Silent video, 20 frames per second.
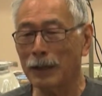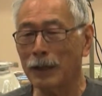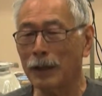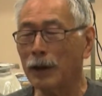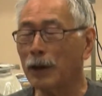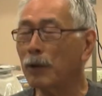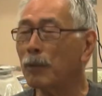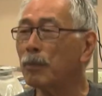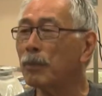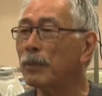
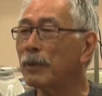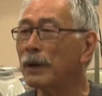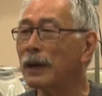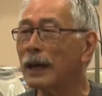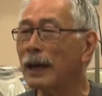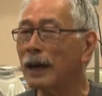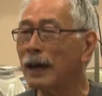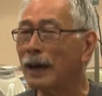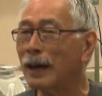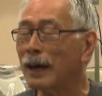their
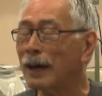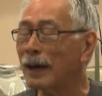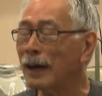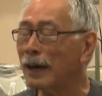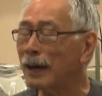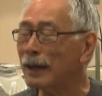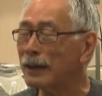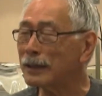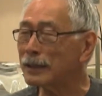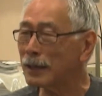
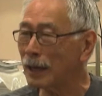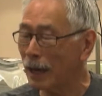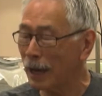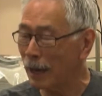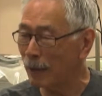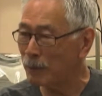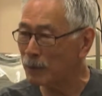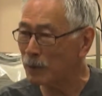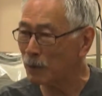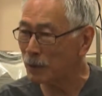
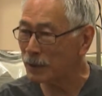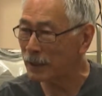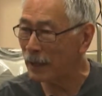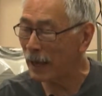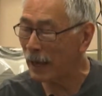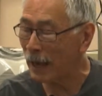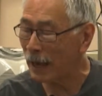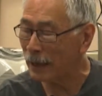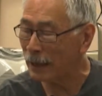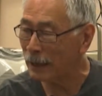times, what
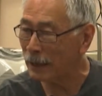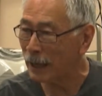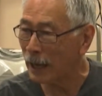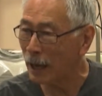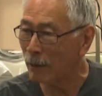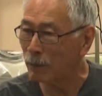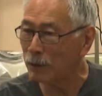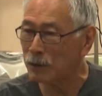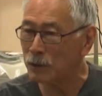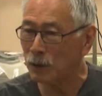they had in
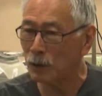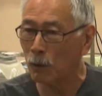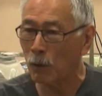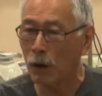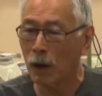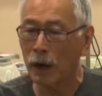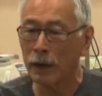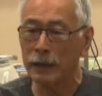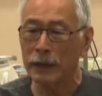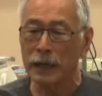camp and so
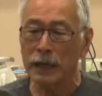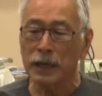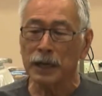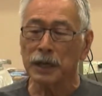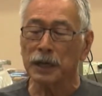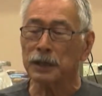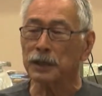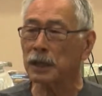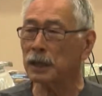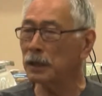on,
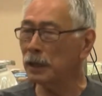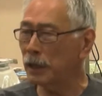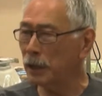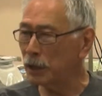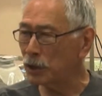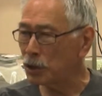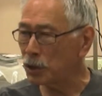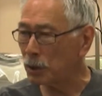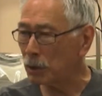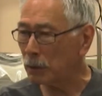the
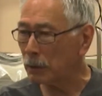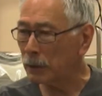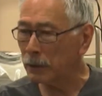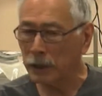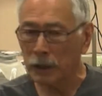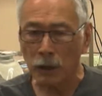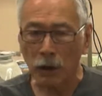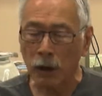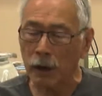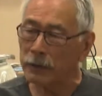literature and
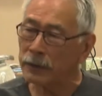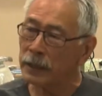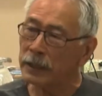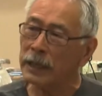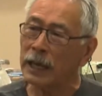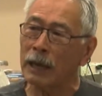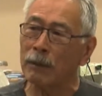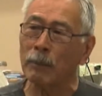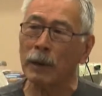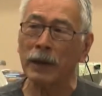the art
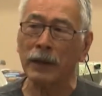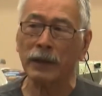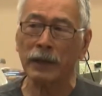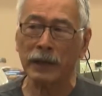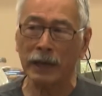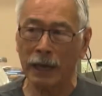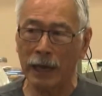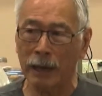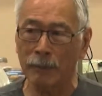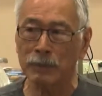that came out of the
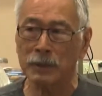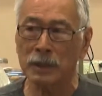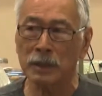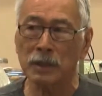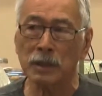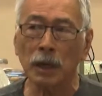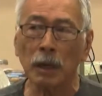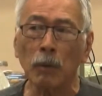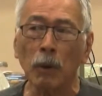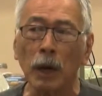camps
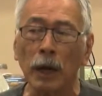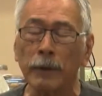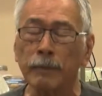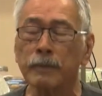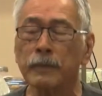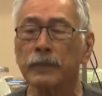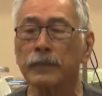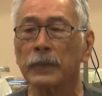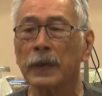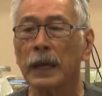and so on.
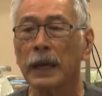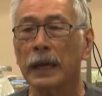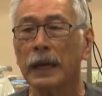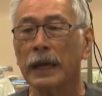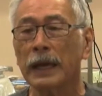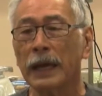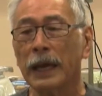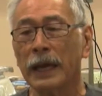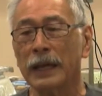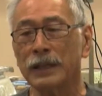
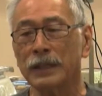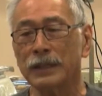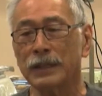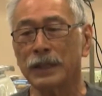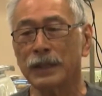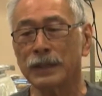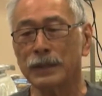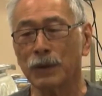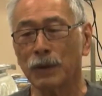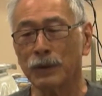And
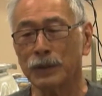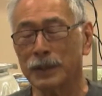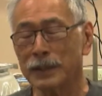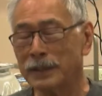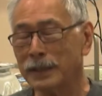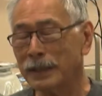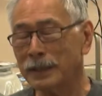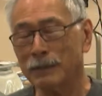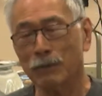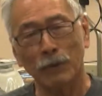she
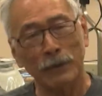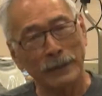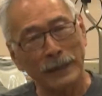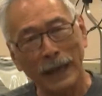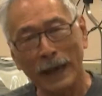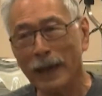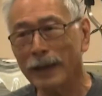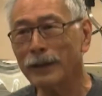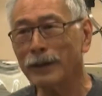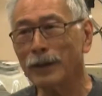says, well,
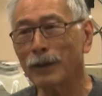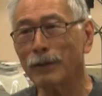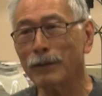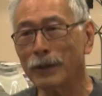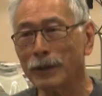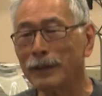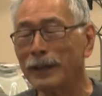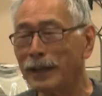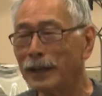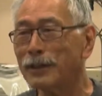Dad,
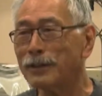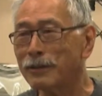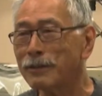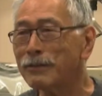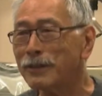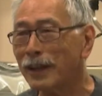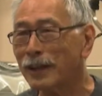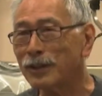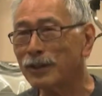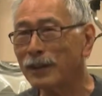you need to
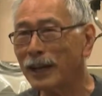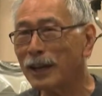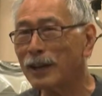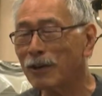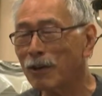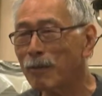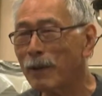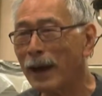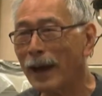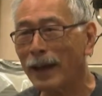do this. You need to
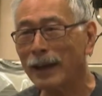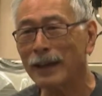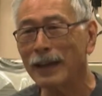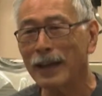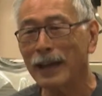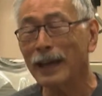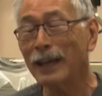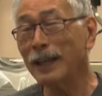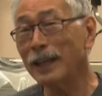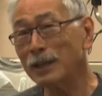go back.
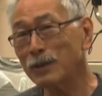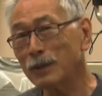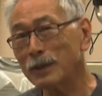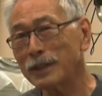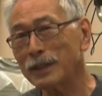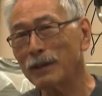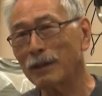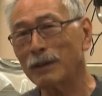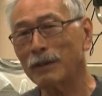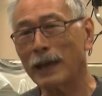And this
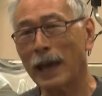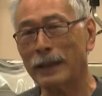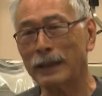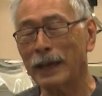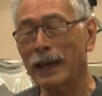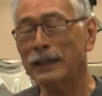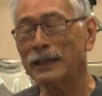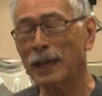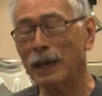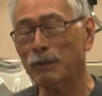was, at
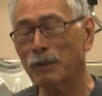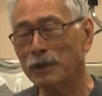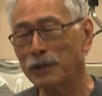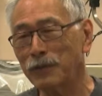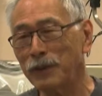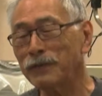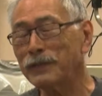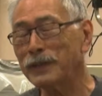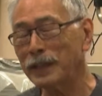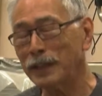that time, it was
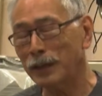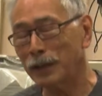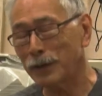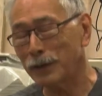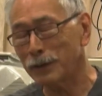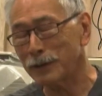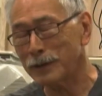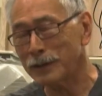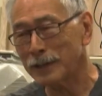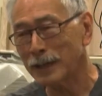50
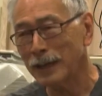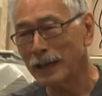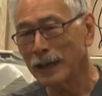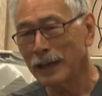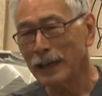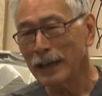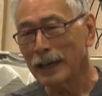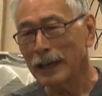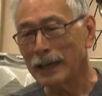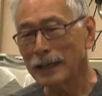years
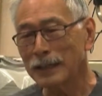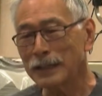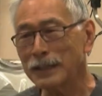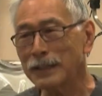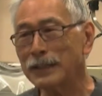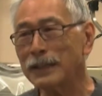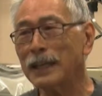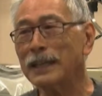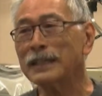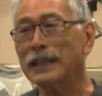
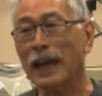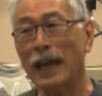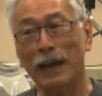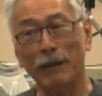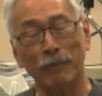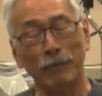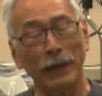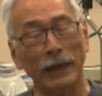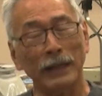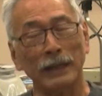since I
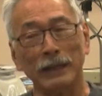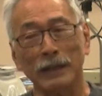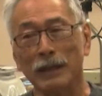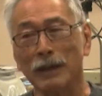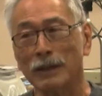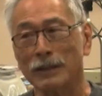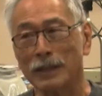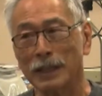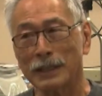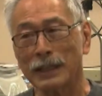had
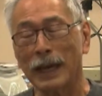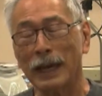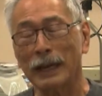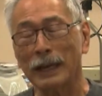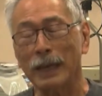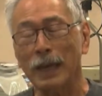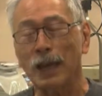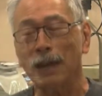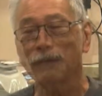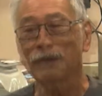been, since I had
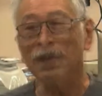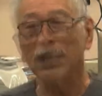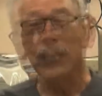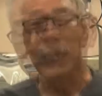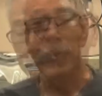left.